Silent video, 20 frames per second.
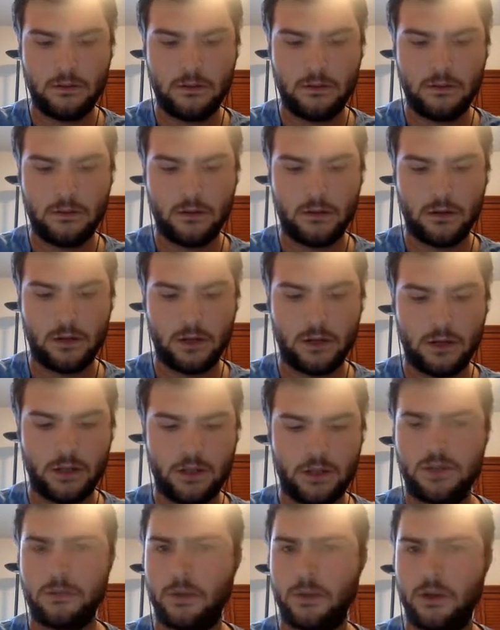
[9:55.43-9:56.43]
Okay, he
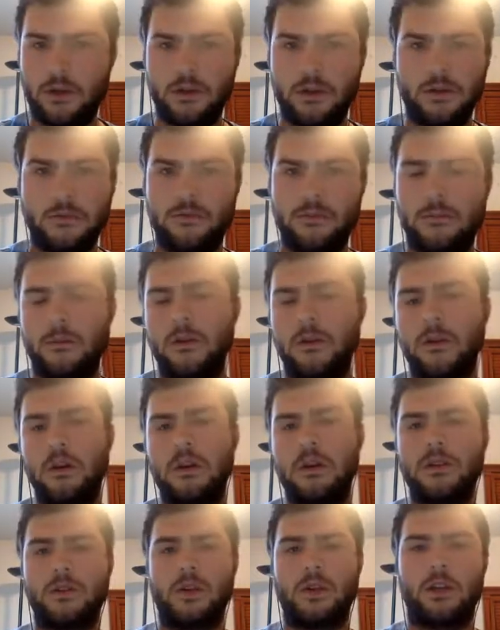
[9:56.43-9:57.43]
just PRs.
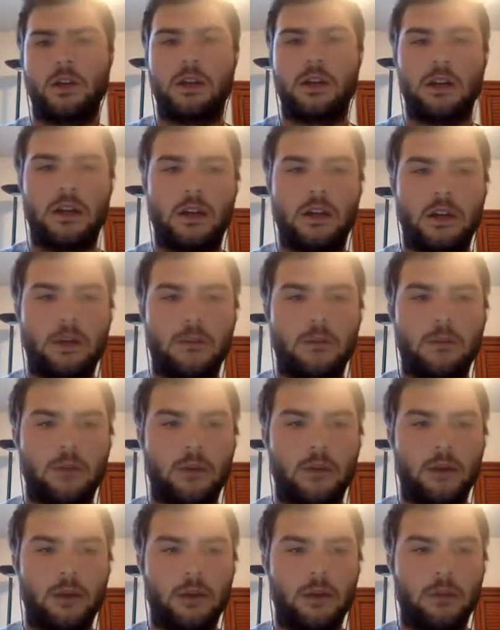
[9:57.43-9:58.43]
So I could have gotten up
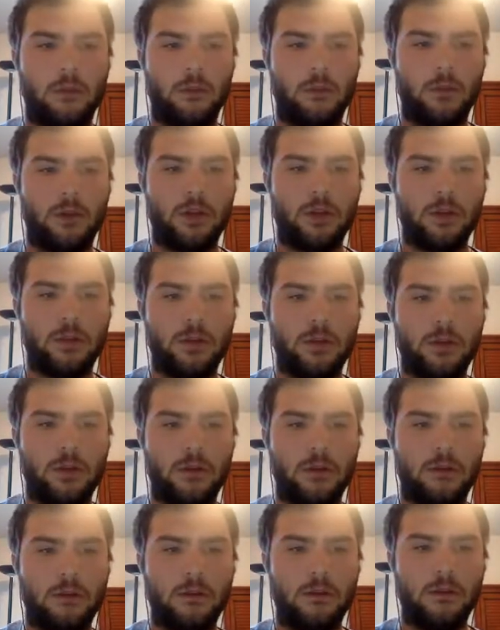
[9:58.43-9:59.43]
a little bit more HP.
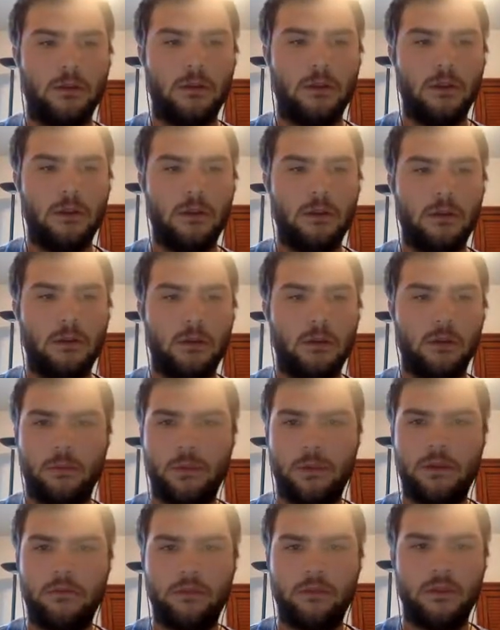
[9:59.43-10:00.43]
But we're
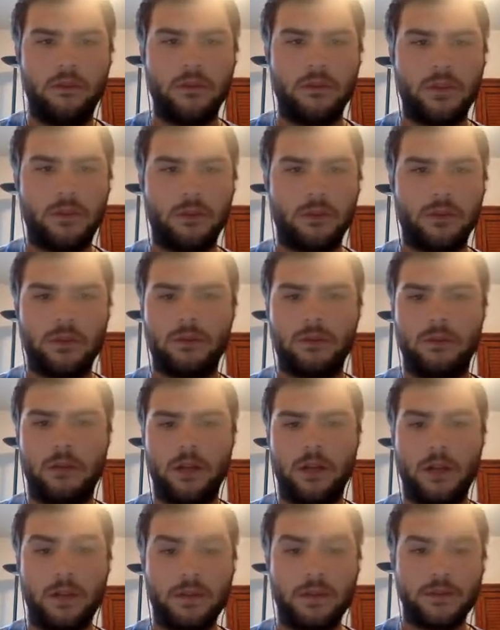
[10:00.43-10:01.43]
above 50, which is really
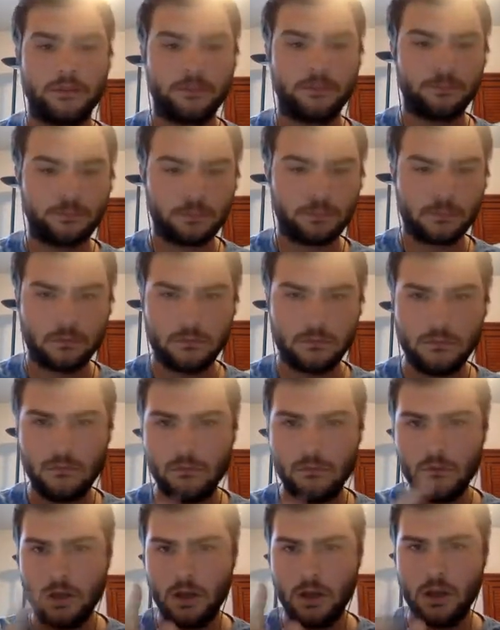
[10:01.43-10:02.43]
nice.
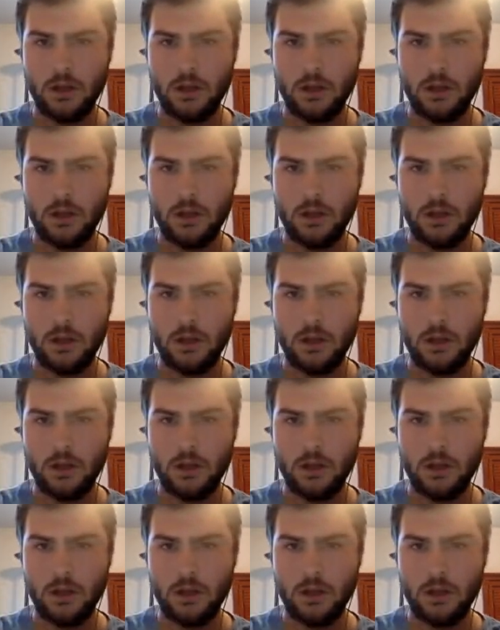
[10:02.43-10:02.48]
And